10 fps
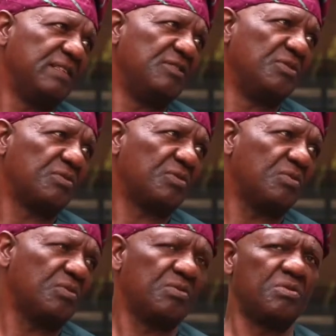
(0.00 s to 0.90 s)
You know,
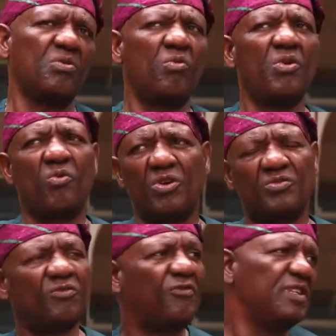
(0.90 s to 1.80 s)
so we want
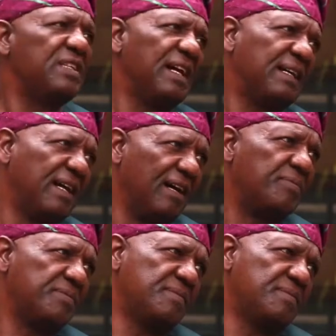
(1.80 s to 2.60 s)
to fill that gap.